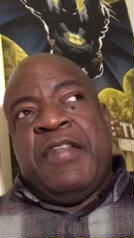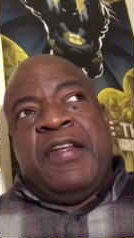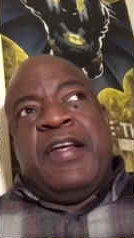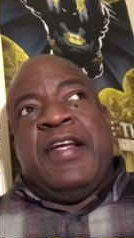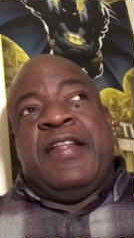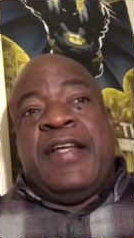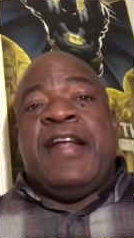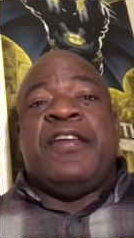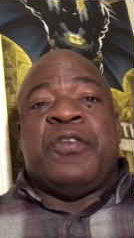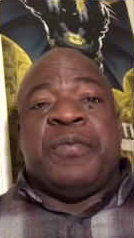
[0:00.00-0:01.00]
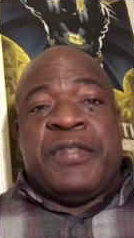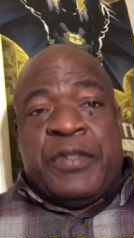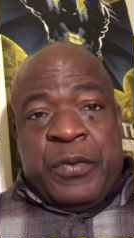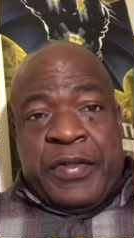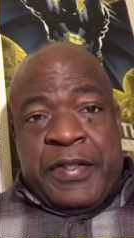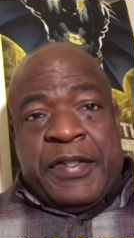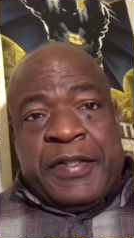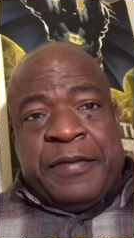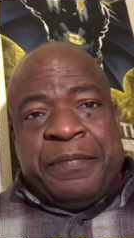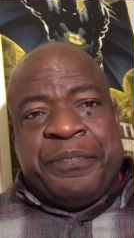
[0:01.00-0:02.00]
And that is what's going
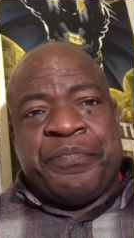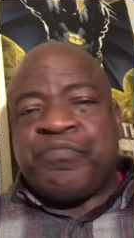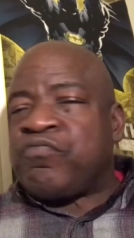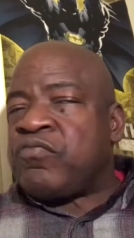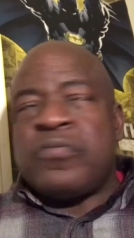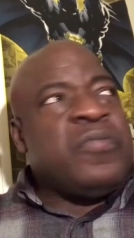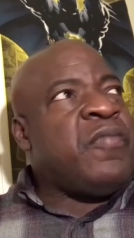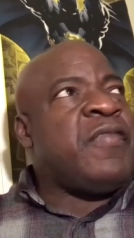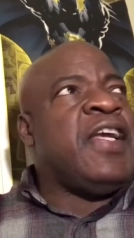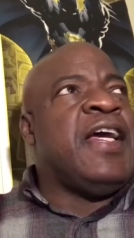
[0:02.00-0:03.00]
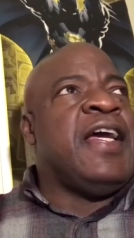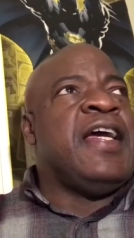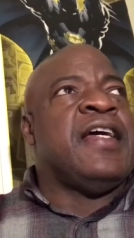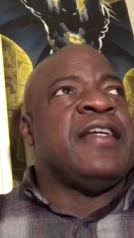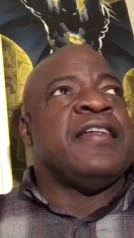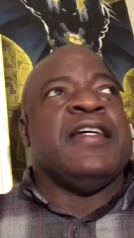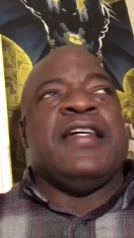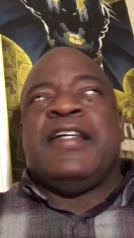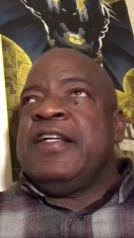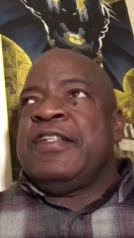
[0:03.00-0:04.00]
on. And
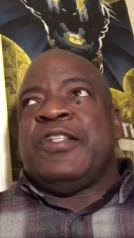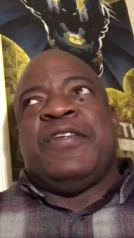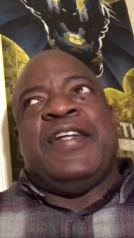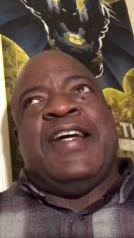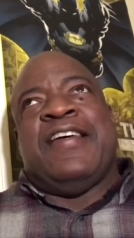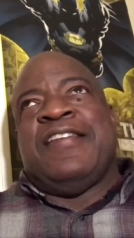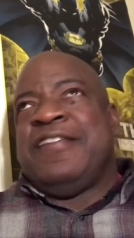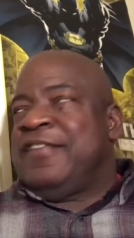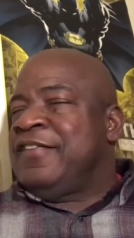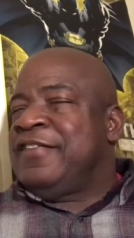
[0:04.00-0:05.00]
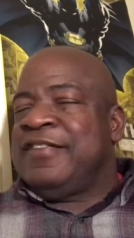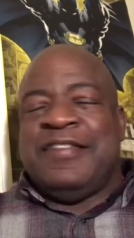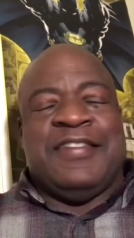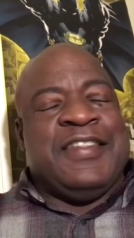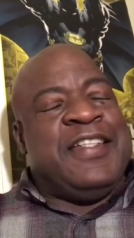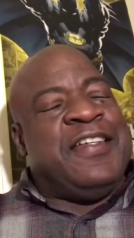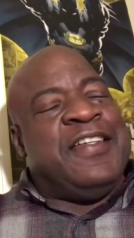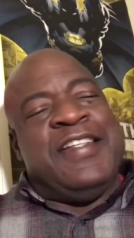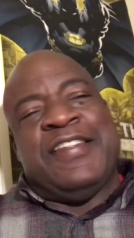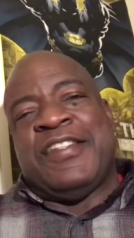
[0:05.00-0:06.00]
so now there
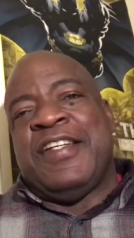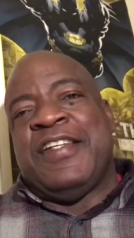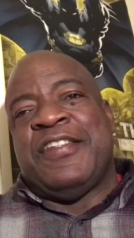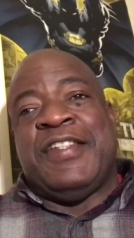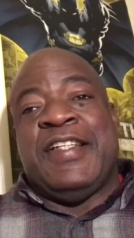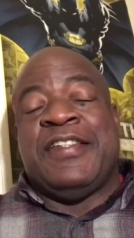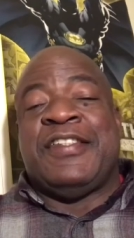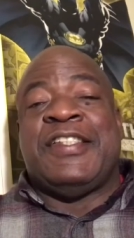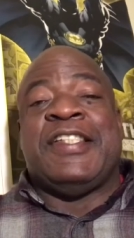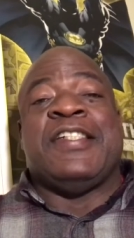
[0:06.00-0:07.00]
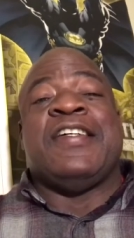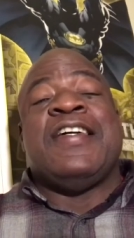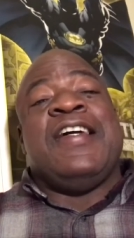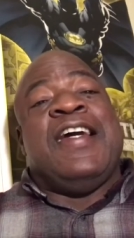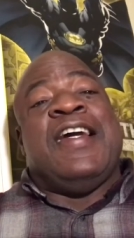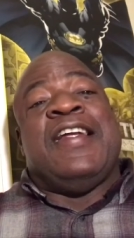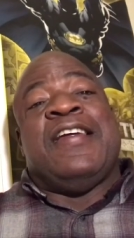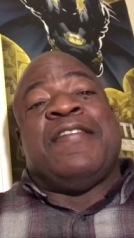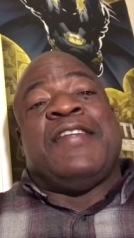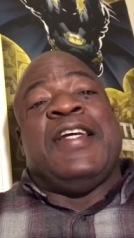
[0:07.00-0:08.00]
it's a standstill, and
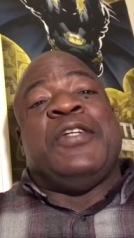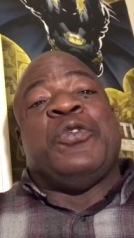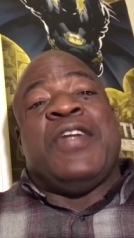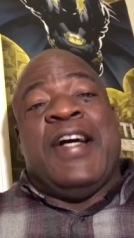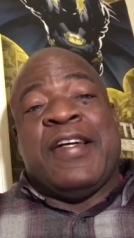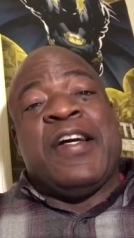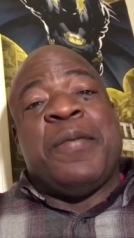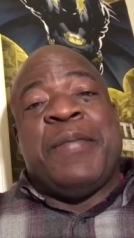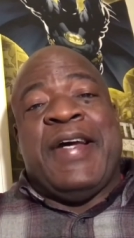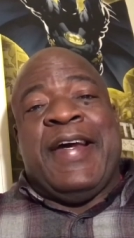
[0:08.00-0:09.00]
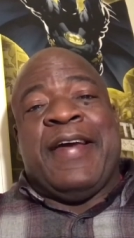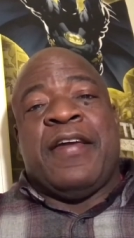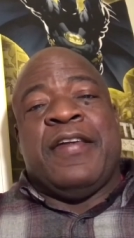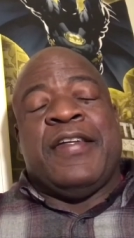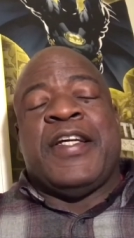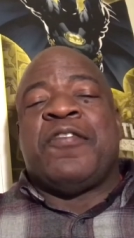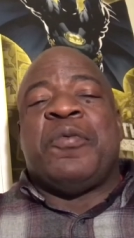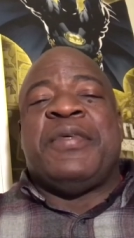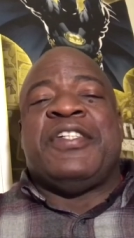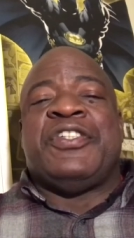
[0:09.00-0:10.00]
if they do not come back, the
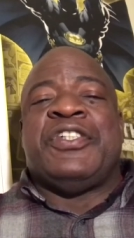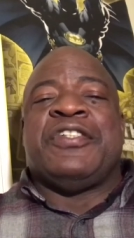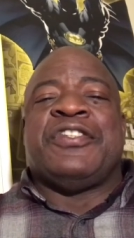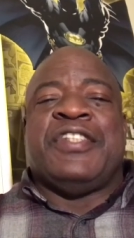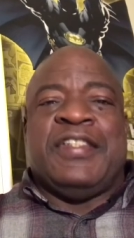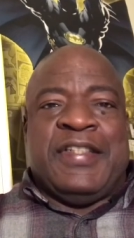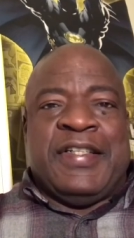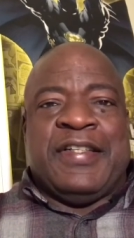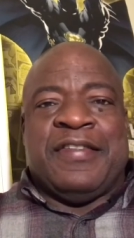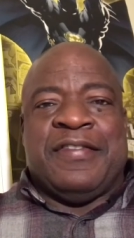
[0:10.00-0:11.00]
government shall shut down.